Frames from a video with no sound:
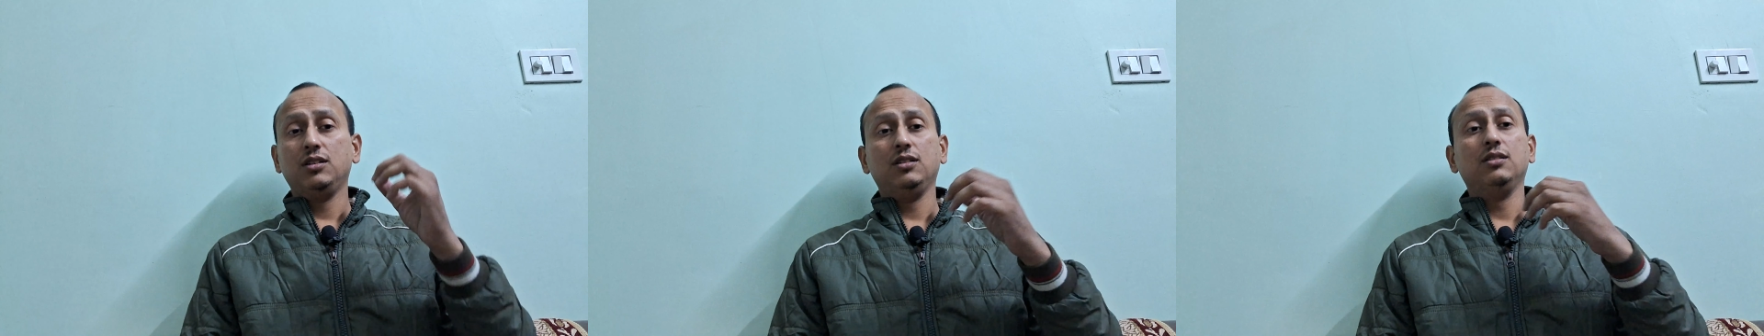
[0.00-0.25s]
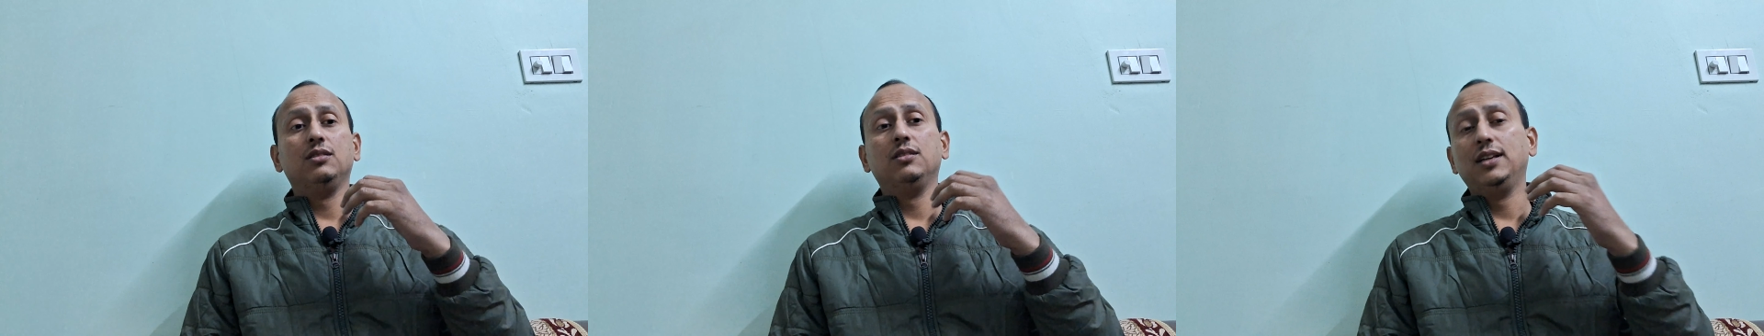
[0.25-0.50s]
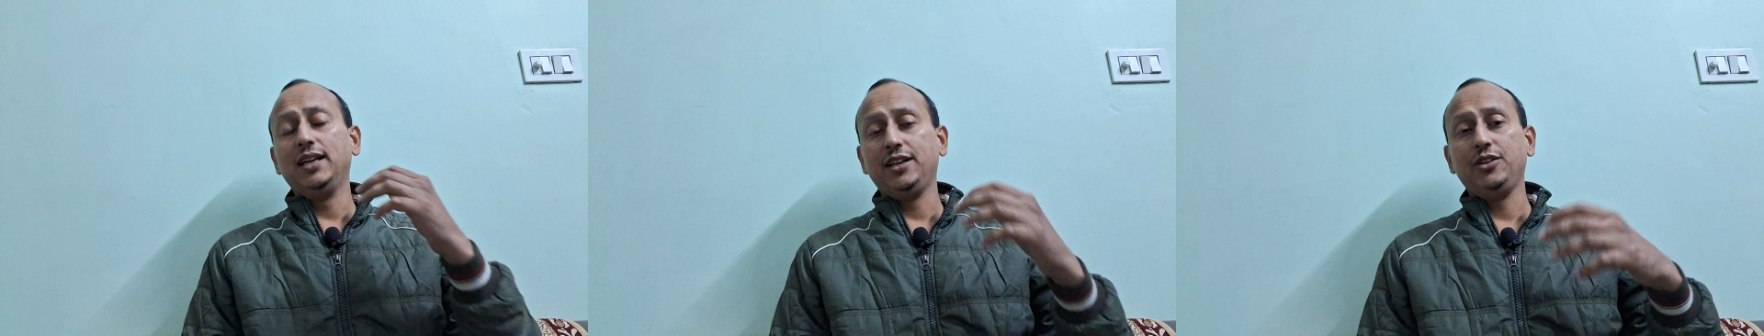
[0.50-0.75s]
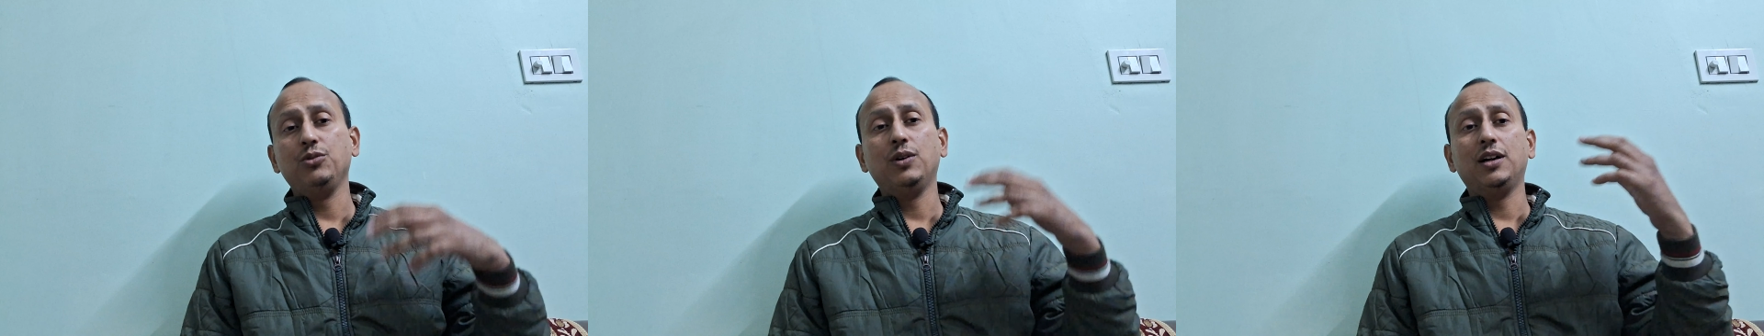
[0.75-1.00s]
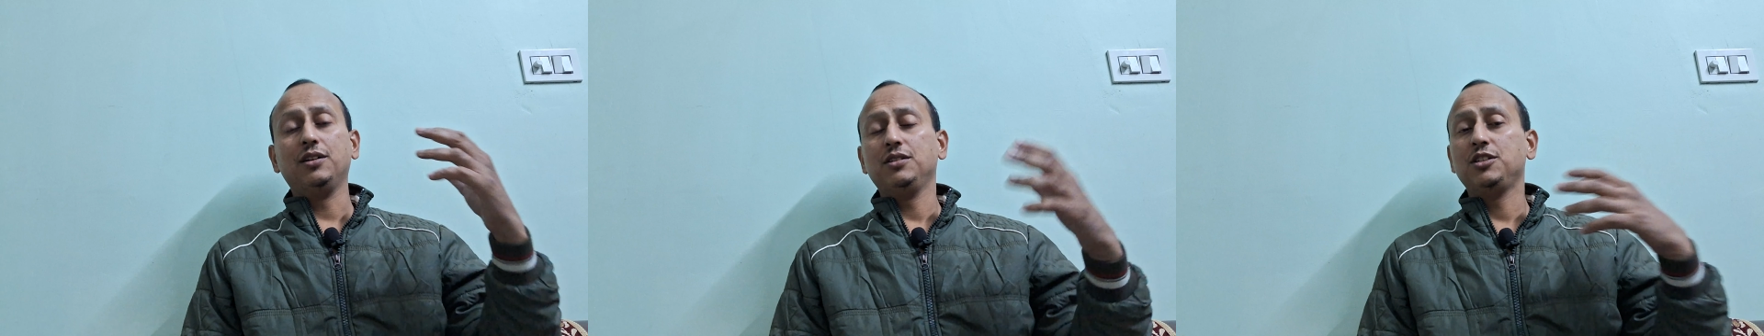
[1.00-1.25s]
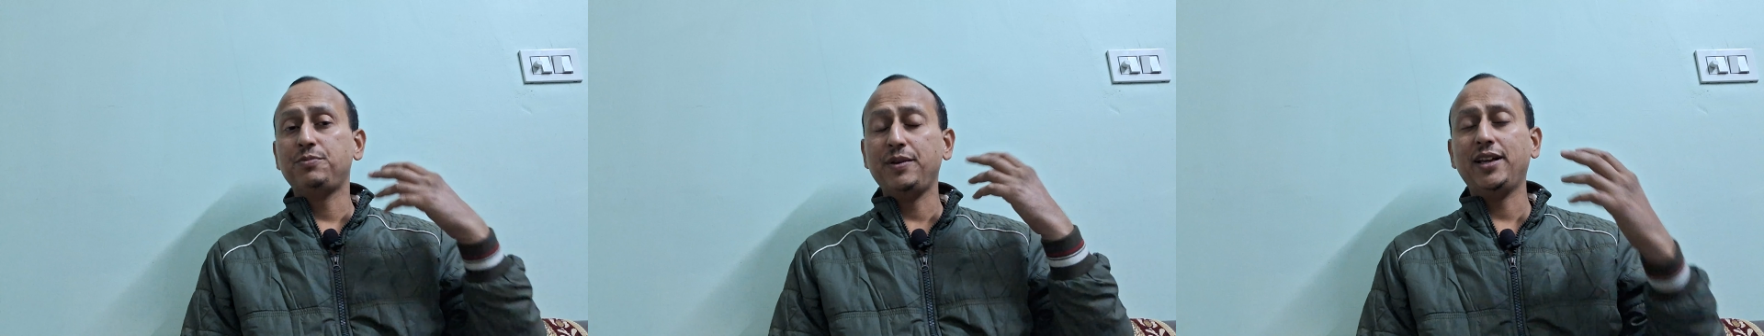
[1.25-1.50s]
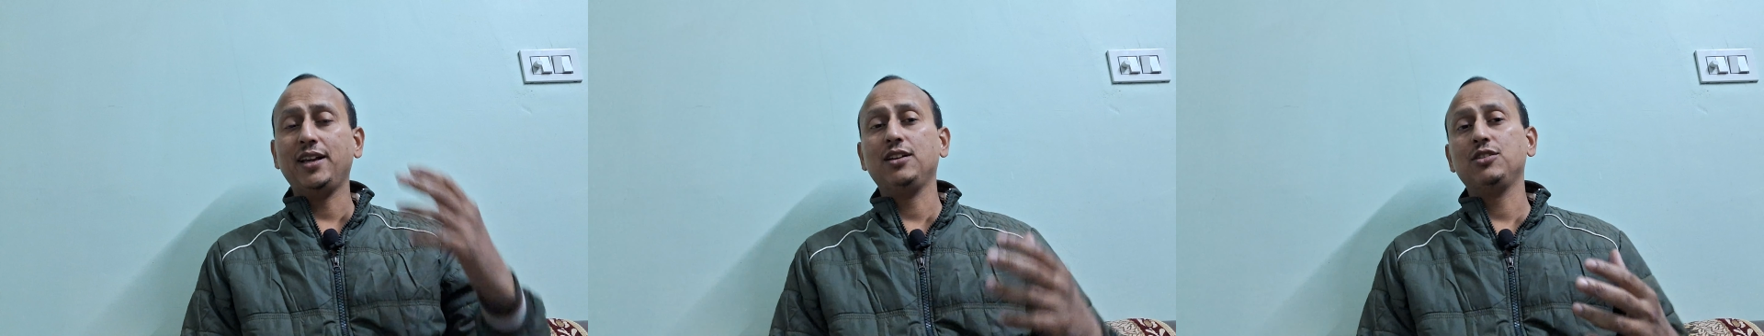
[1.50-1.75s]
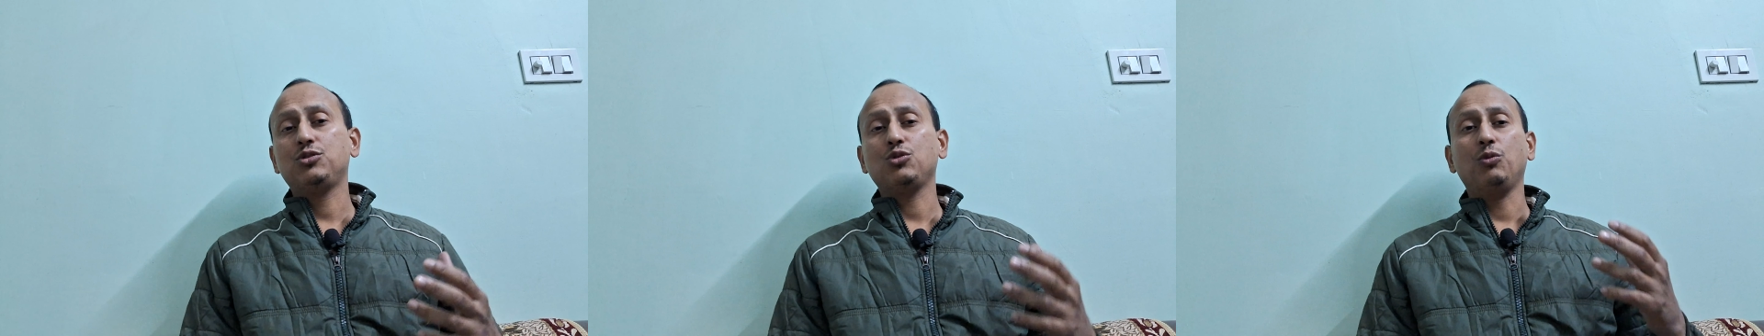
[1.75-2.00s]
like you are
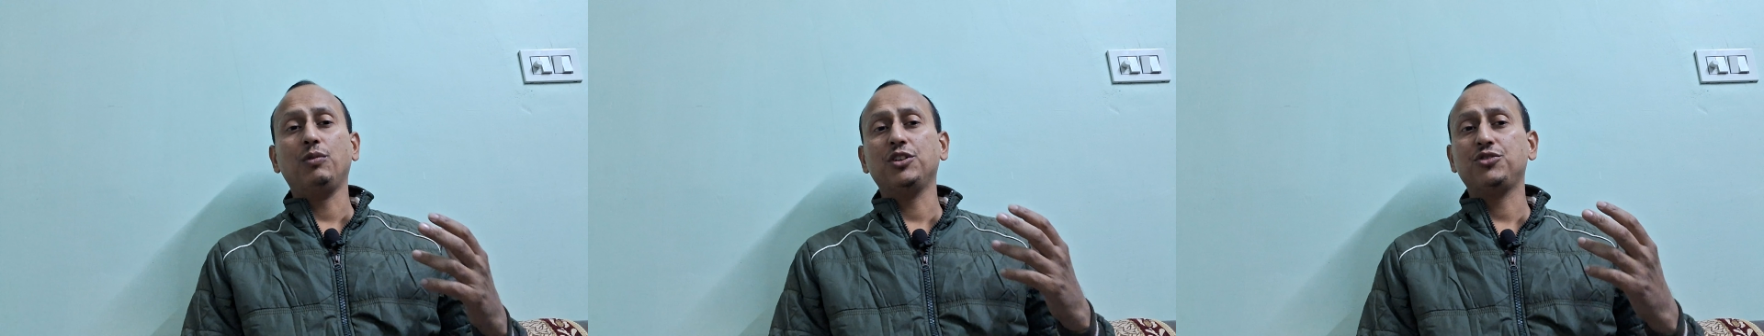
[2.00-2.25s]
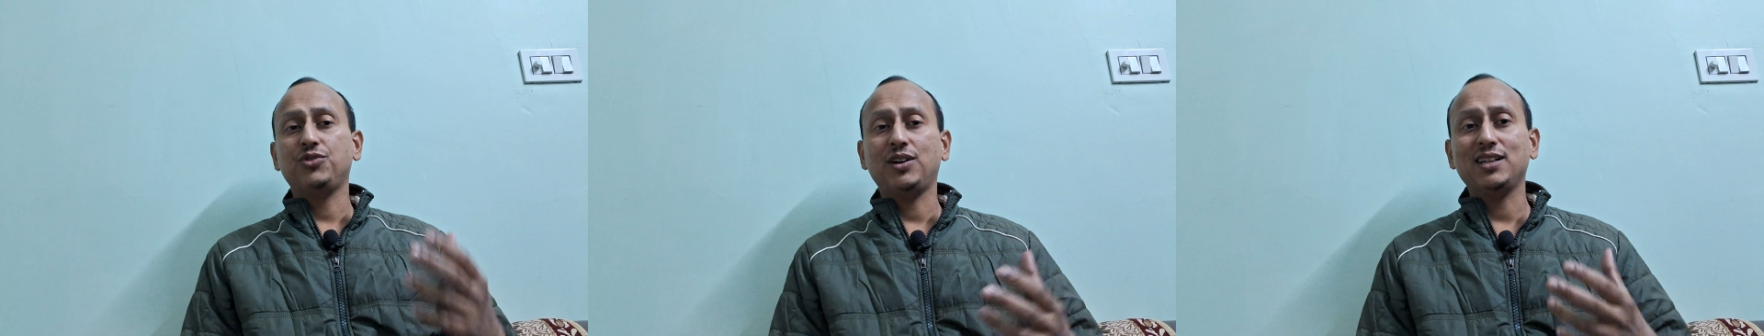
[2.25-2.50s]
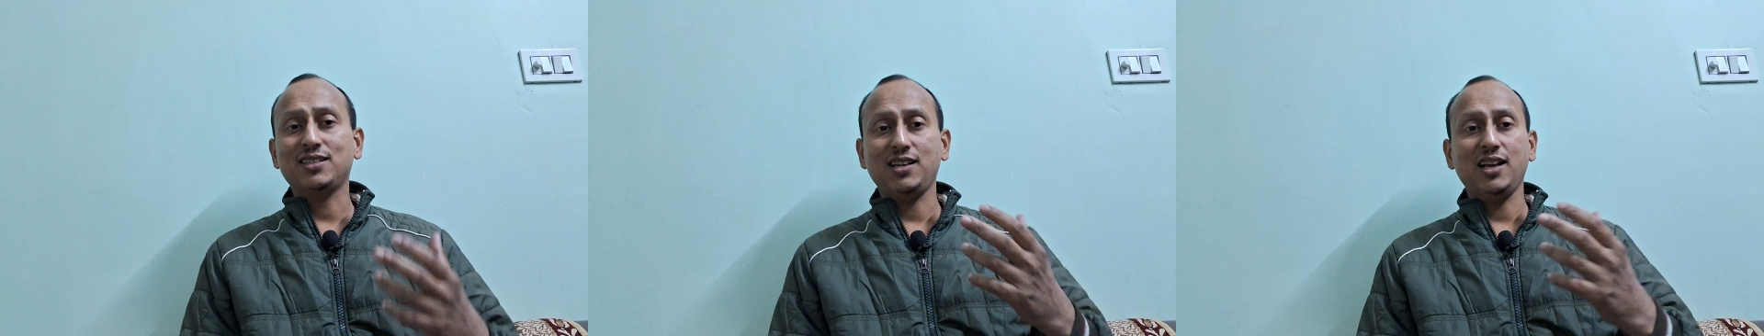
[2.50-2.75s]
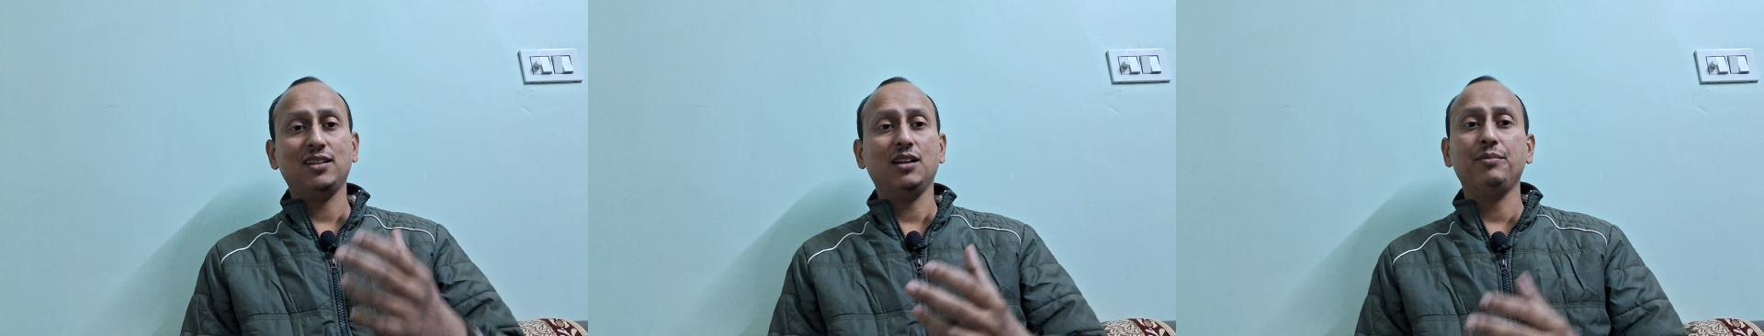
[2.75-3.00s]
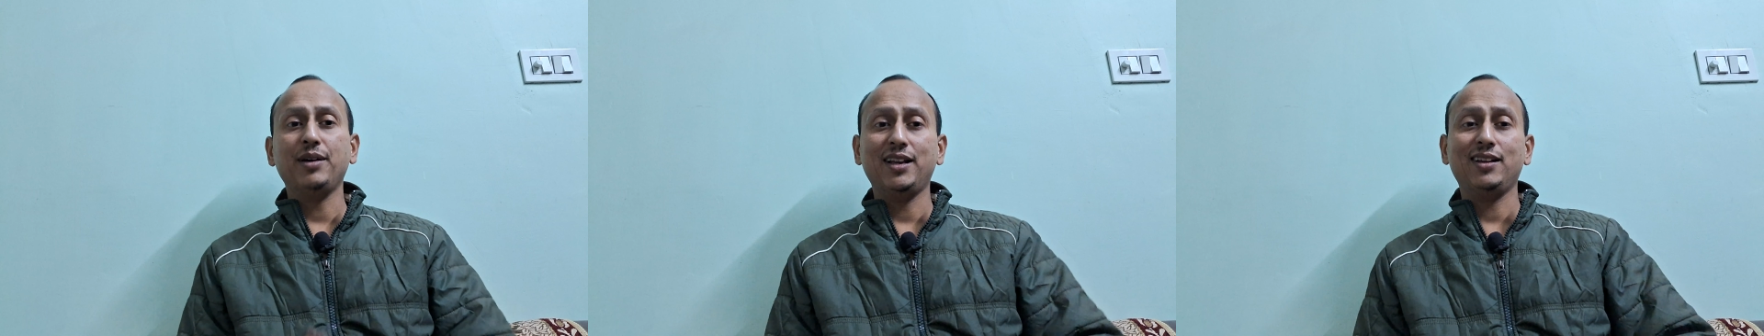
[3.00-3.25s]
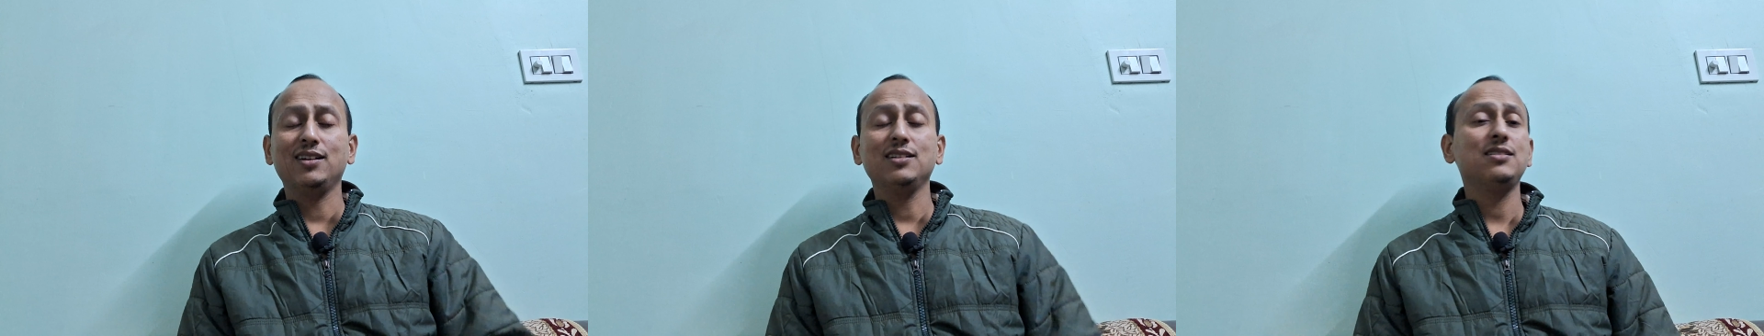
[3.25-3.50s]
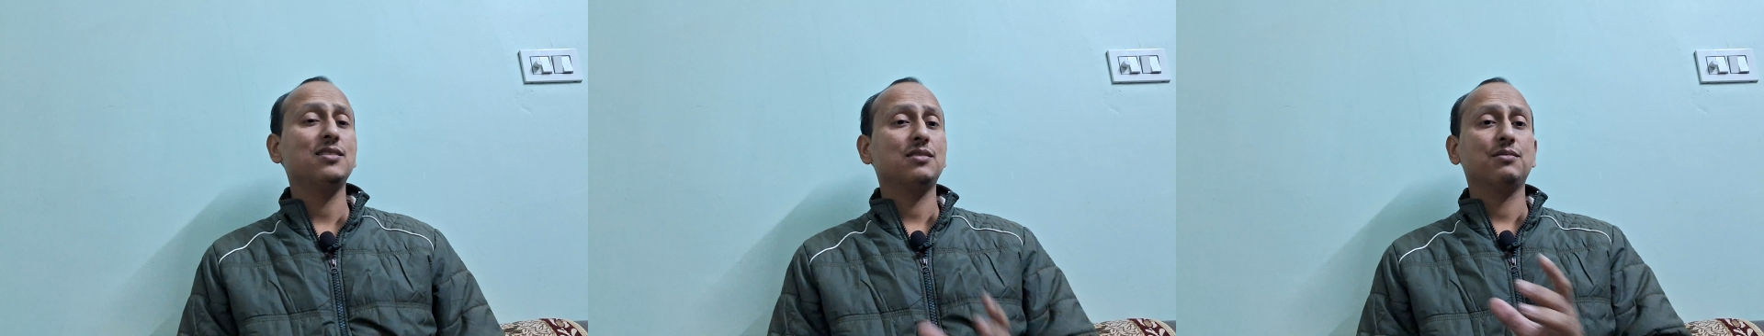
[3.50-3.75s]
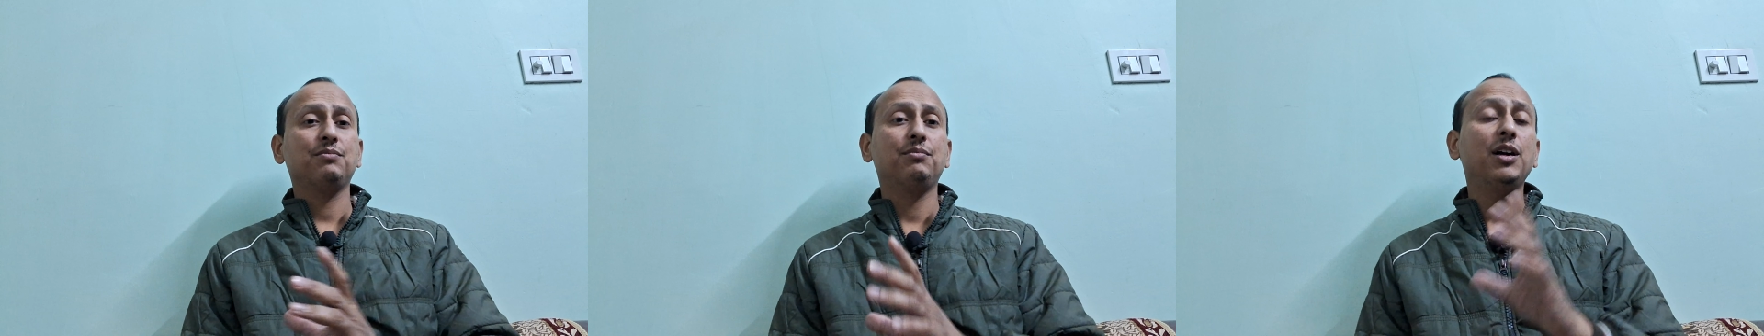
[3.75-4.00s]
speaking so much fast like the Americans,
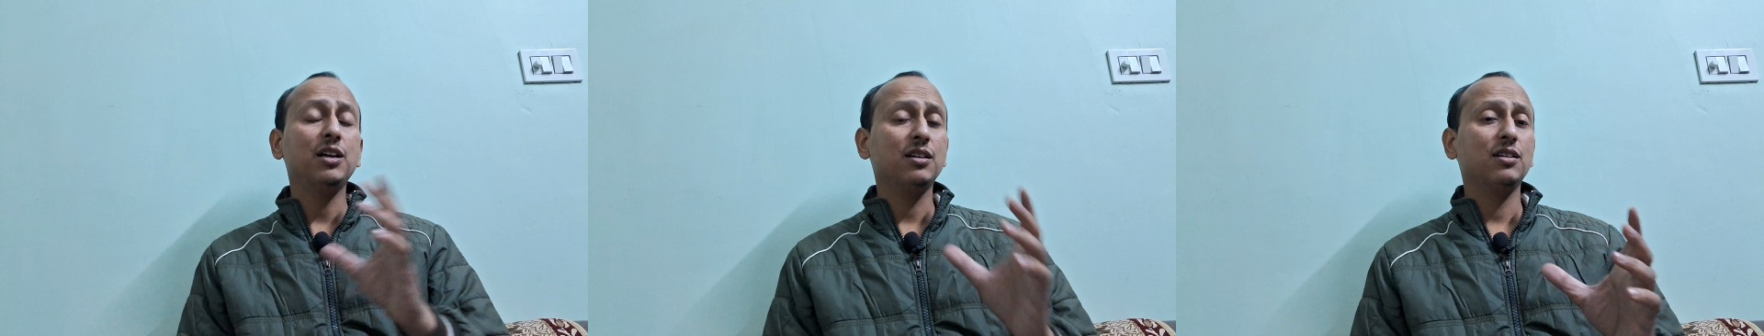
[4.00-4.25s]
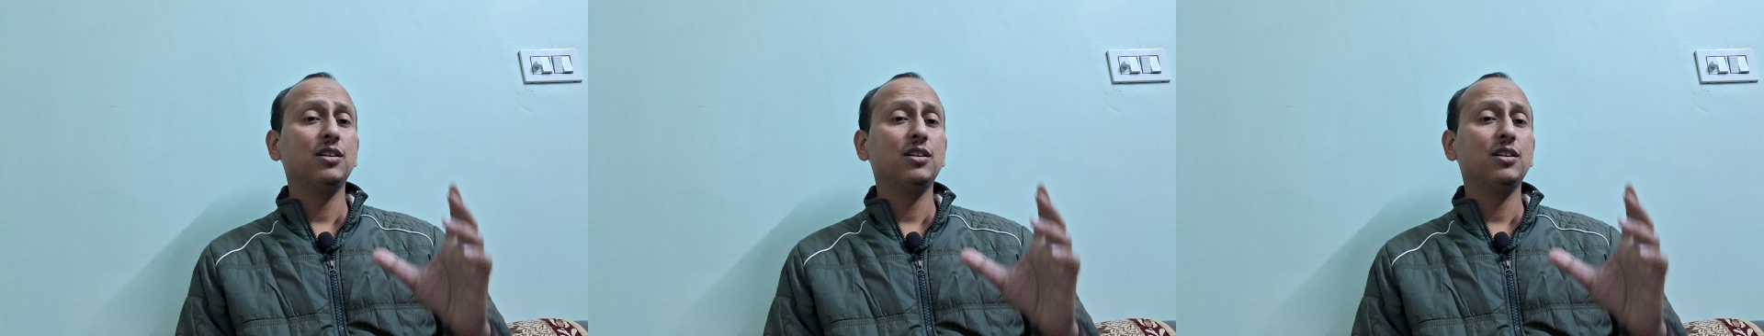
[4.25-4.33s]
but